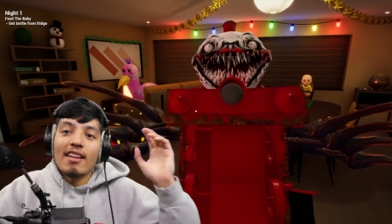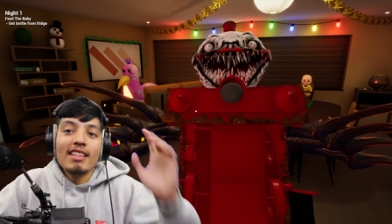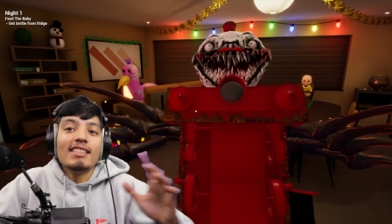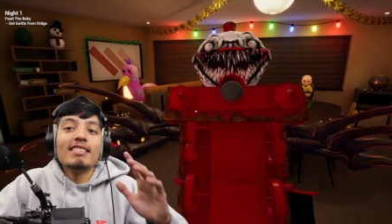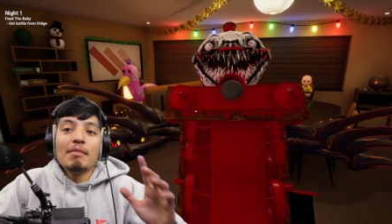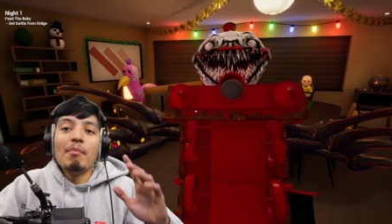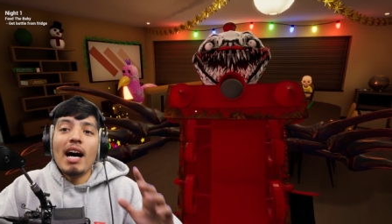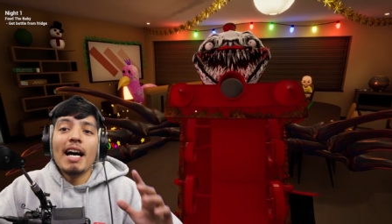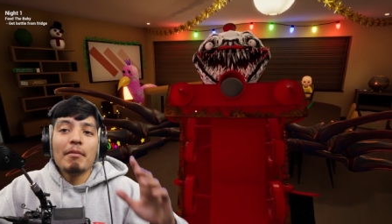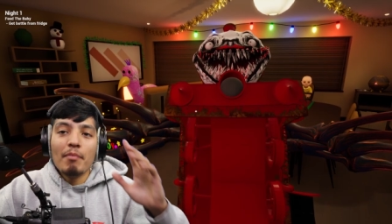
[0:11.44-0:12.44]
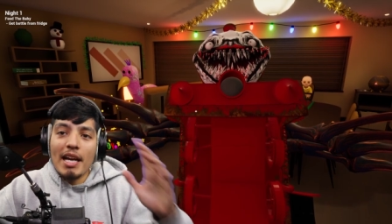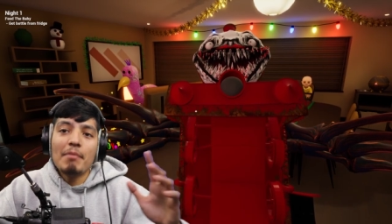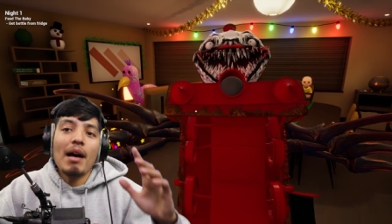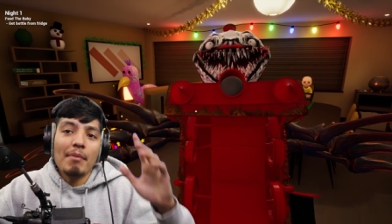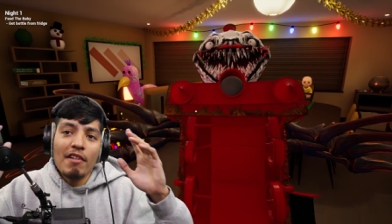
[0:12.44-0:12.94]
Now, this is a mod
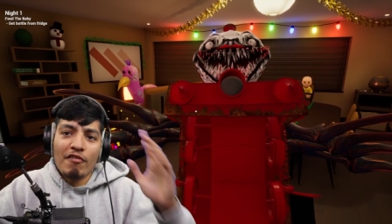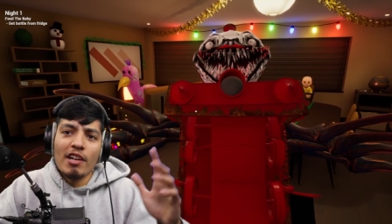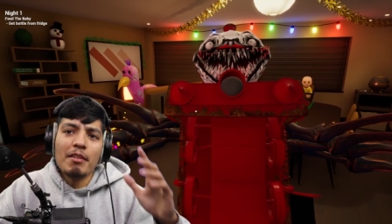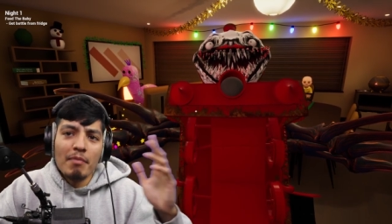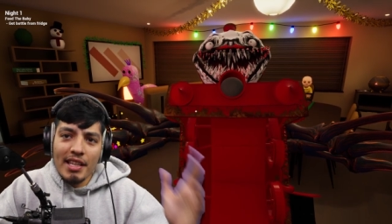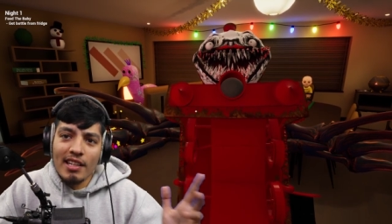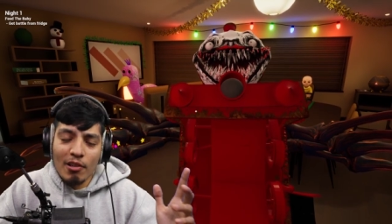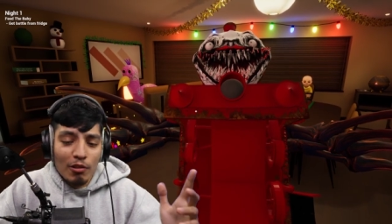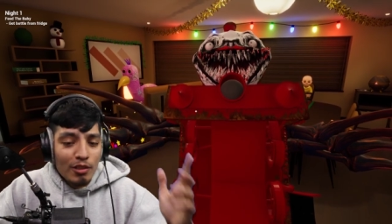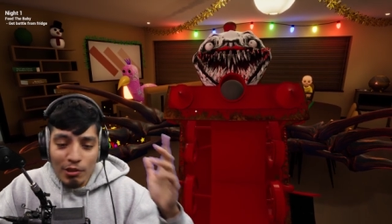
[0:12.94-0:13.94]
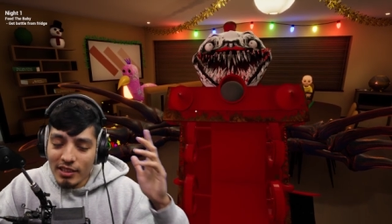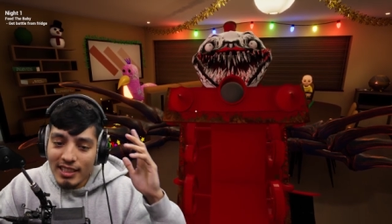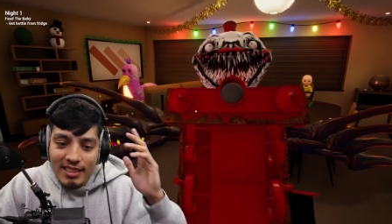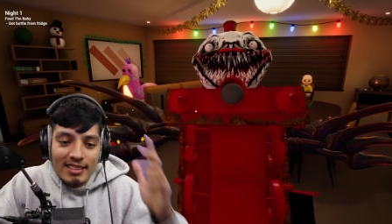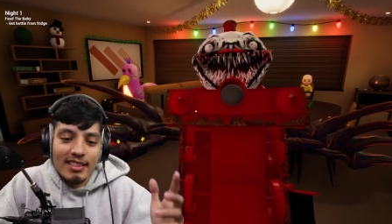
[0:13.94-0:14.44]
made by my friend Mythical Dude.
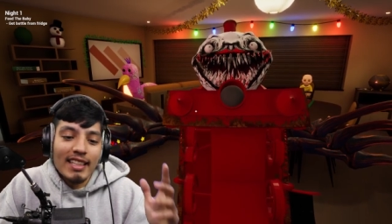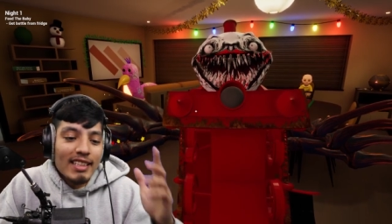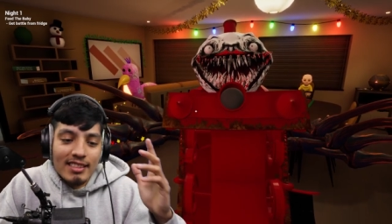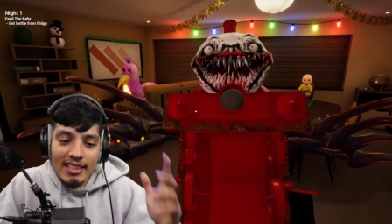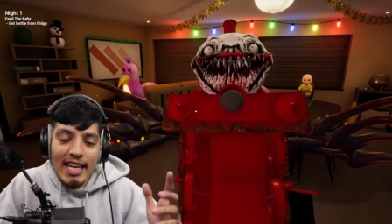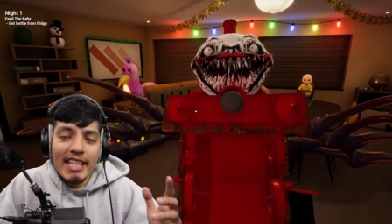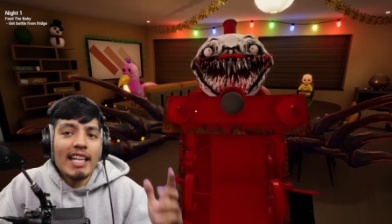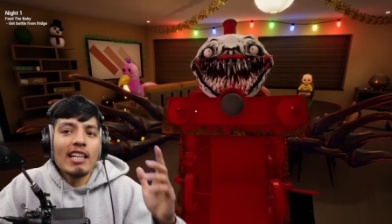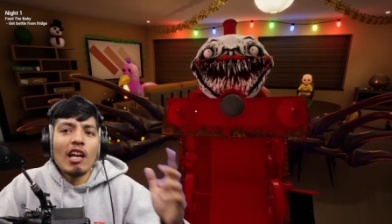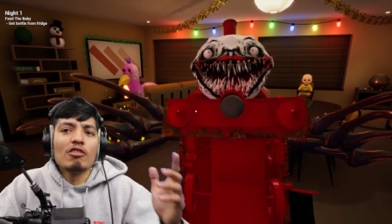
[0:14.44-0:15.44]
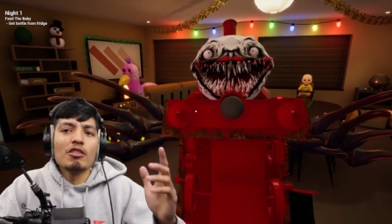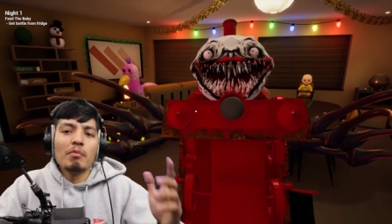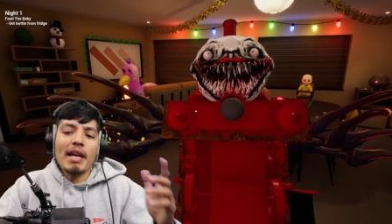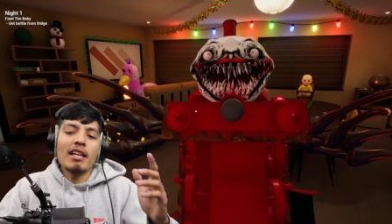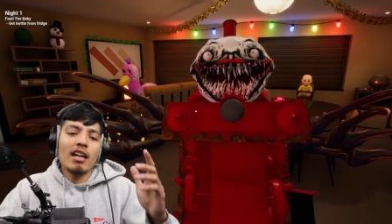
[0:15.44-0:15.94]
This is insane. He can
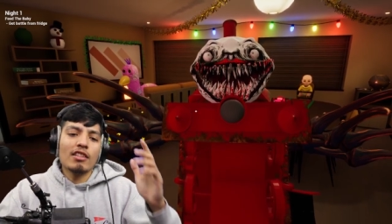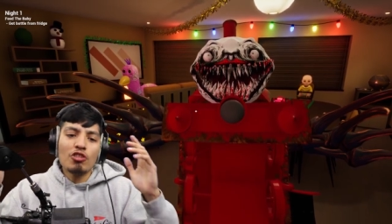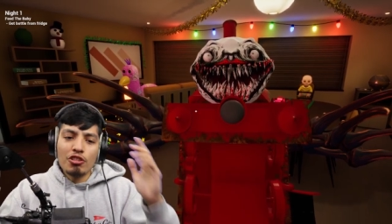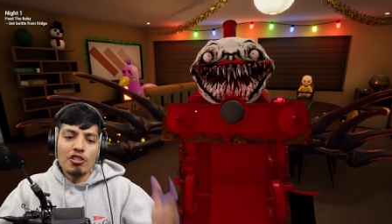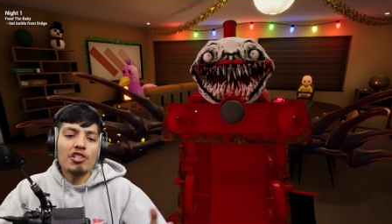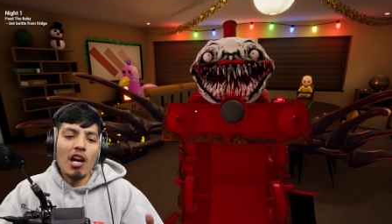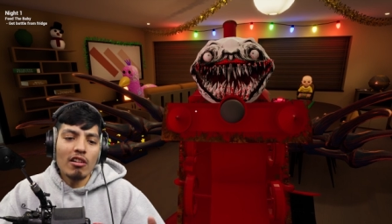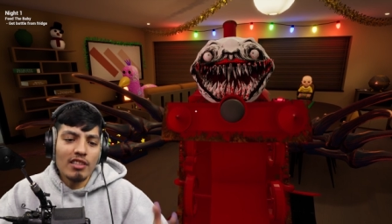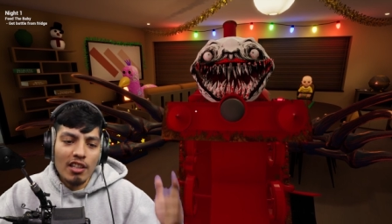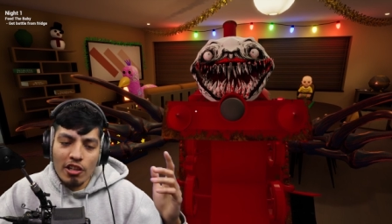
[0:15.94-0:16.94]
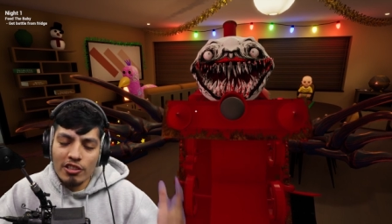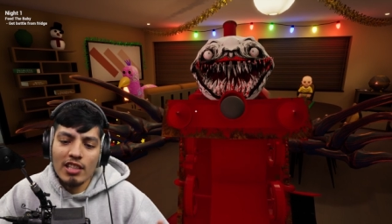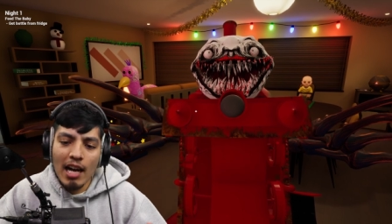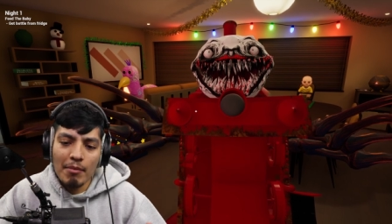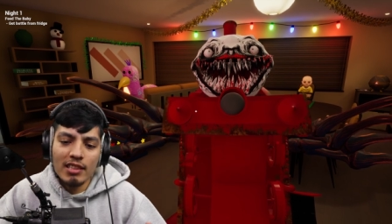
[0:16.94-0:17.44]
also make uh, Choo Choo Charles and
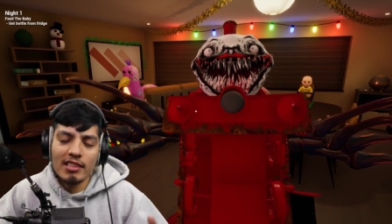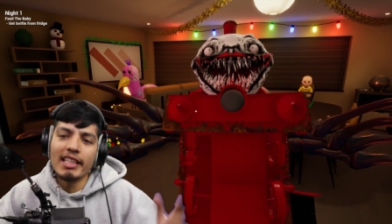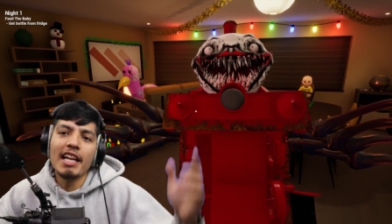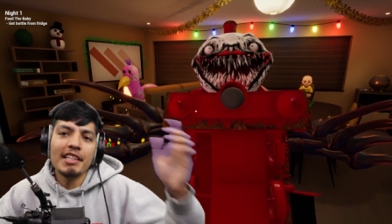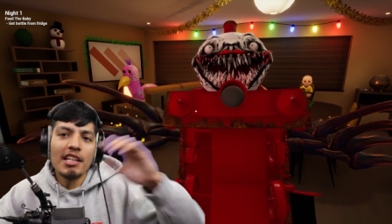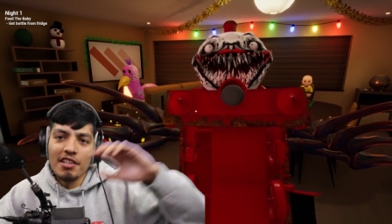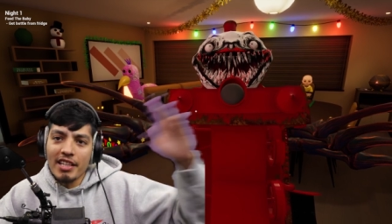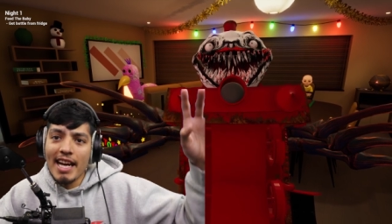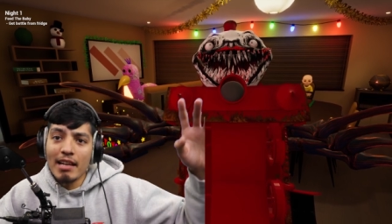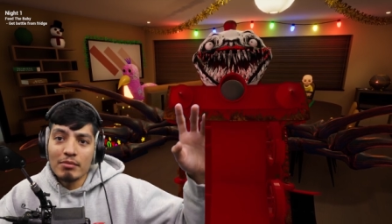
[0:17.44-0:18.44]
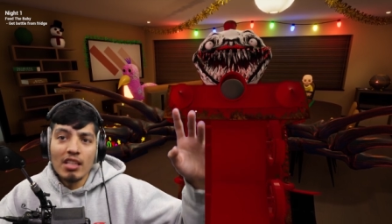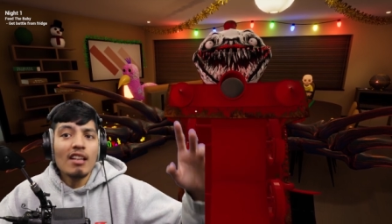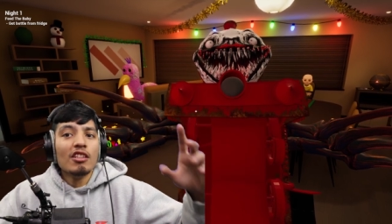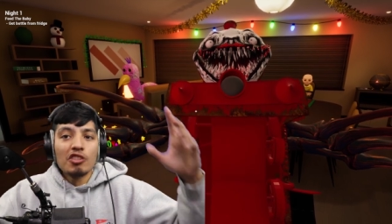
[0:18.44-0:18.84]
Cursed Thomas and any other games.